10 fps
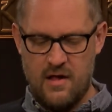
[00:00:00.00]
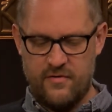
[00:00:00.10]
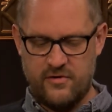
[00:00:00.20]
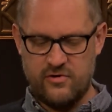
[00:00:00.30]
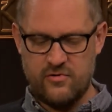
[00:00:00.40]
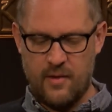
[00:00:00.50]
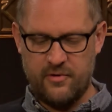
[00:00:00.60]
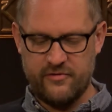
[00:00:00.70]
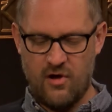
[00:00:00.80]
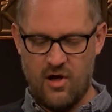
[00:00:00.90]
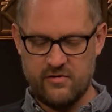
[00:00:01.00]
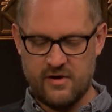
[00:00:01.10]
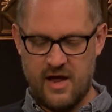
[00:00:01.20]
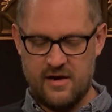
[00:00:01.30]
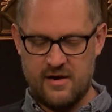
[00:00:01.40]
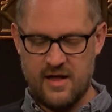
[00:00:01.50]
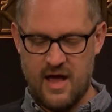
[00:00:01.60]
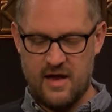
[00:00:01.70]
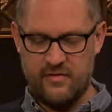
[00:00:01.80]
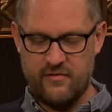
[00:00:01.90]
The two couples congregated
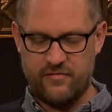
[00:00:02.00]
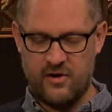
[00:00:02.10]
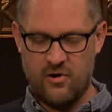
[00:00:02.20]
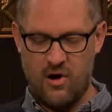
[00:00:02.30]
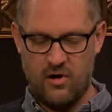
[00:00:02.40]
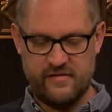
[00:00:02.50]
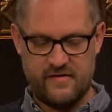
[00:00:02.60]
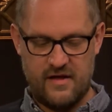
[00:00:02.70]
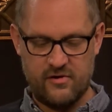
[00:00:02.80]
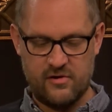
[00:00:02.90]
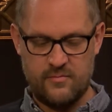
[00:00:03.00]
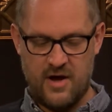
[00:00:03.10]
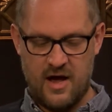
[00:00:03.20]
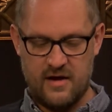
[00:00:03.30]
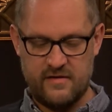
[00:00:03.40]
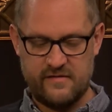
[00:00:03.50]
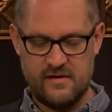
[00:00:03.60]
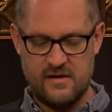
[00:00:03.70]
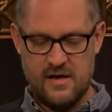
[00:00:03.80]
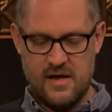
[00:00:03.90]
again in the front hall to say their goodbyes.
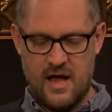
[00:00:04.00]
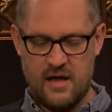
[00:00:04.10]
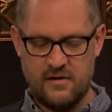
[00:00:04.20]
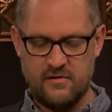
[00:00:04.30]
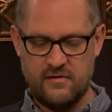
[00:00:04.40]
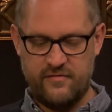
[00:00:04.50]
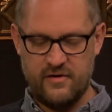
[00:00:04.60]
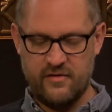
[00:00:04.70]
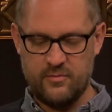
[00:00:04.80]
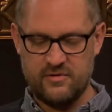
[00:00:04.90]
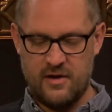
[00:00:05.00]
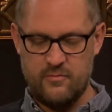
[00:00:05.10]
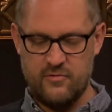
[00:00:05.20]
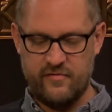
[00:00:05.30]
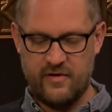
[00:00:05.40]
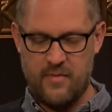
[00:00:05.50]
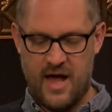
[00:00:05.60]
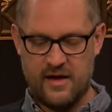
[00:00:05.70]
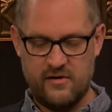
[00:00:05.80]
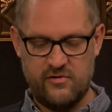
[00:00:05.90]
Hen could feel the blood moving
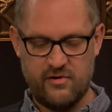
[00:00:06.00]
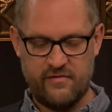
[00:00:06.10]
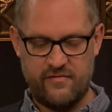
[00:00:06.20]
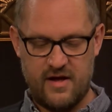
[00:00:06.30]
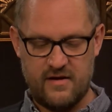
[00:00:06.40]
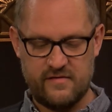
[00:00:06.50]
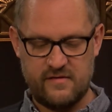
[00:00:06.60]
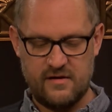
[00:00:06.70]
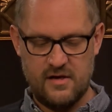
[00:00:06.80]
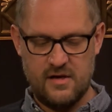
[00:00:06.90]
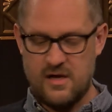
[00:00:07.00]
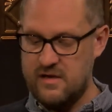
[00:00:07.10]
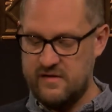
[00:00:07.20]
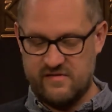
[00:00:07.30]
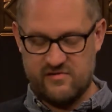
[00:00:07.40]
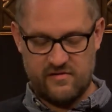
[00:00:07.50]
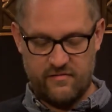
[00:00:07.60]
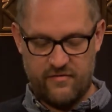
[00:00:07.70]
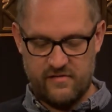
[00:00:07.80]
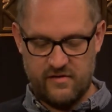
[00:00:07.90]
back into her face. "It's just a
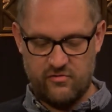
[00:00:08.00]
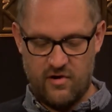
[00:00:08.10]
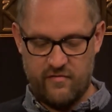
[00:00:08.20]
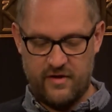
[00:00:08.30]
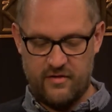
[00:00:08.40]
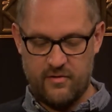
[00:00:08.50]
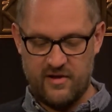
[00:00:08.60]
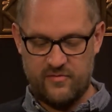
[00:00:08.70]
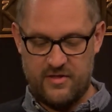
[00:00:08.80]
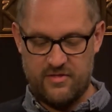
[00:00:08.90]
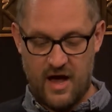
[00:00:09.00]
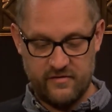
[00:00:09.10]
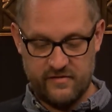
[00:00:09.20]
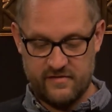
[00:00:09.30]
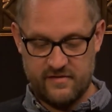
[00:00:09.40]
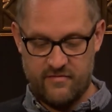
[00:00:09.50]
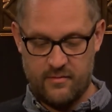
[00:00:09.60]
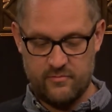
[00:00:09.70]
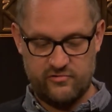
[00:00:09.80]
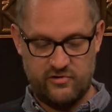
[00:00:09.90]
fencing trophy. There must be thousands of
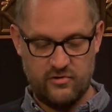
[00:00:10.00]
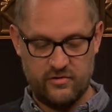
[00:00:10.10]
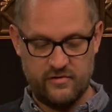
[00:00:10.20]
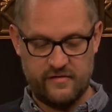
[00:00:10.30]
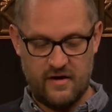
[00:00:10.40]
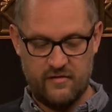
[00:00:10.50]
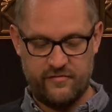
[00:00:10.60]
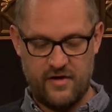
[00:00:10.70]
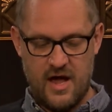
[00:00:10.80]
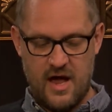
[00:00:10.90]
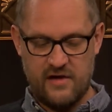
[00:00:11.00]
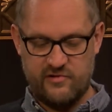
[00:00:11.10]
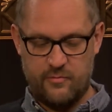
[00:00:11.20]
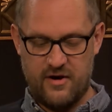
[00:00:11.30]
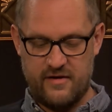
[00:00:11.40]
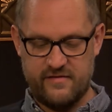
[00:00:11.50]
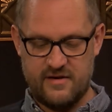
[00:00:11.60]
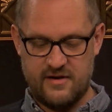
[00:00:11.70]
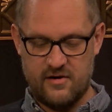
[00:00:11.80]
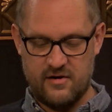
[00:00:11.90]
them," she told herself, as she praised the
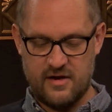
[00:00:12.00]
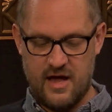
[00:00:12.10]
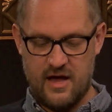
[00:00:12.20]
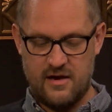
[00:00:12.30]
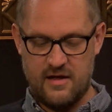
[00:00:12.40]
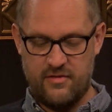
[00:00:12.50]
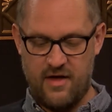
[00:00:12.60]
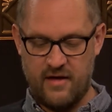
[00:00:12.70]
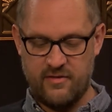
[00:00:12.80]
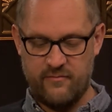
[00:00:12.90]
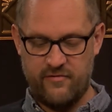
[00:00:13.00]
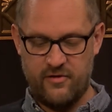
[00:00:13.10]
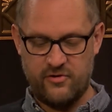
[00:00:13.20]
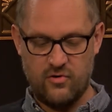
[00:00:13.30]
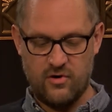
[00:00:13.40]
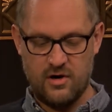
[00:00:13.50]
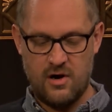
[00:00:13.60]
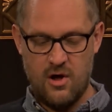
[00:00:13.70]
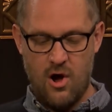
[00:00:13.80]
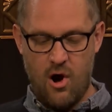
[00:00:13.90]
dinner again and thanked them for the tour,
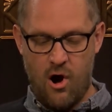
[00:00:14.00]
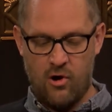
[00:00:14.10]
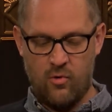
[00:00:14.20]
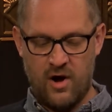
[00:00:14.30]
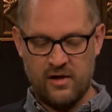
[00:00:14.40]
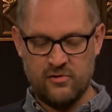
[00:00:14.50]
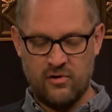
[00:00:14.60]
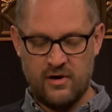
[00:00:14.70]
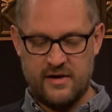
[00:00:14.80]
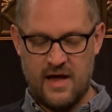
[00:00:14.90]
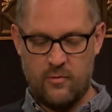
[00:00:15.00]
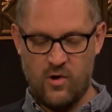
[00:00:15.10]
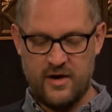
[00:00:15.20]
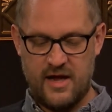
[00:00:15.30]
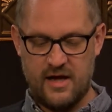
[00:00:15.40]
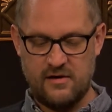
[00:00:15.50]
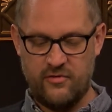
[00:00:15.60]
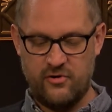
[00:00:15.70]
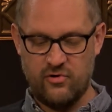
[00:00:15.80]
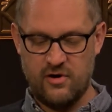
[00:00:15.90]
all while Lloyd had one hand on
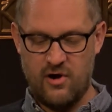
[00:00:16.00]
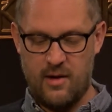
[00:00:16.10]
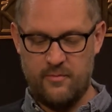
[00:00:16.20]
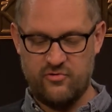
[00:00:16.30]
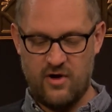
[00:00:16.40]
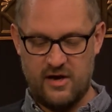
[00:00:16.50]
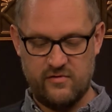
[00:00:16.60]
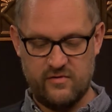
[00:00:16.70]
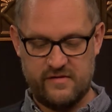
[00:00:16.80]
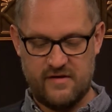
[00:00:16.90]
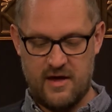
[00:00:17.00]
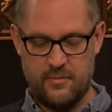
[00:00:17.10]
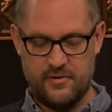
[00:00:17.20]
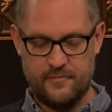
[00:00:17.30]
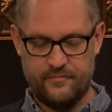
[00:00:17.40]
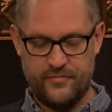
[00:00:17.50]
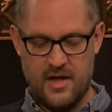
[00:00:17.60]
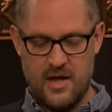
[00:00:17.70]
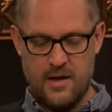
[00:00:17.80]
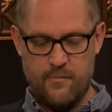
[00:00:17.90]
the doorknob, trying to escape.
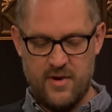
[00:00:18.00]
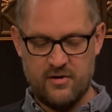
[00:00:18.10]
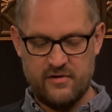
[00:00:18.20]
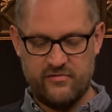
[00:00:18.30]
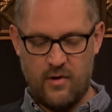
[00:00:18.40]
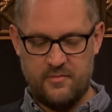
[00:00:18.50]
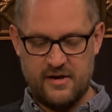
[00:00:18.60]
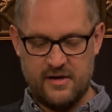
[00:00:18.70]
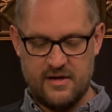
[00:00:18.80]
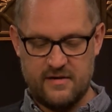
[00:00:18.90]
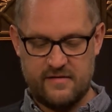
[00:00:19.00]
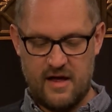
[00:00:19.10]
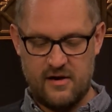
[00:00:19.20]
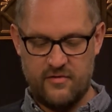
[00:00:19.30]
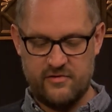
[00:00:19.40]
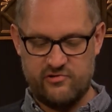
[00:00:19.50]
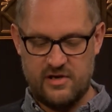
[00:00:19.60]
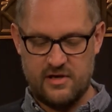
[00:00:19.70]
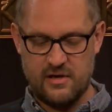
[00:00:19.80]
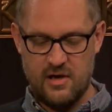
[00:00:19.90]
Mira swept in and kissed Hen on the
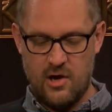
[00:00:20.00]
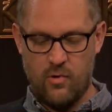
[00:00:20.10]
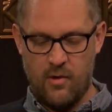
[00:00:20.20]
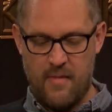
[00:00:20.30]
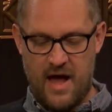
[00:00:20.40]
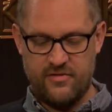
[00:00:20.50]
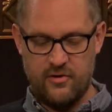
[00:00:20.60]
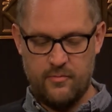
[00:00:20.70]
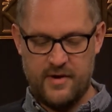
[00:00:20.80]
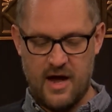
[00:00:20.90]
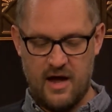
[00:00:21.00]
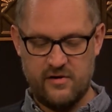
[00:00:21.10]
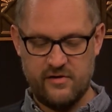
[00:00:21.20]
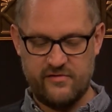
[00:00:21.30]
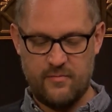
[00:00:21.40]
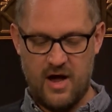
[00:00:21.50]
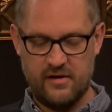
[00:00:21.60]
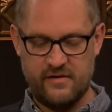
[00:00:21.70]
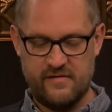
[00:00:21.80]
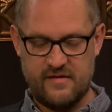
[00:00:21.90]
cheek, while Matthew, behind her,
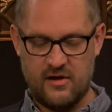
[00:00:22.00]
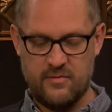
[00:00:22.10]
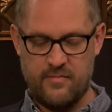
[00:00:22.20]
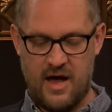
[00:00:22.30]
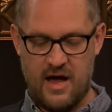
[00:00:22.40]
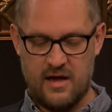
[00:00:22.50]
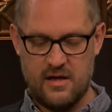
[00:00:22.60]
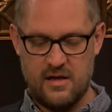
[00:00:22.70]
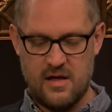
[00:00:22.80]
smiled and said goodbye.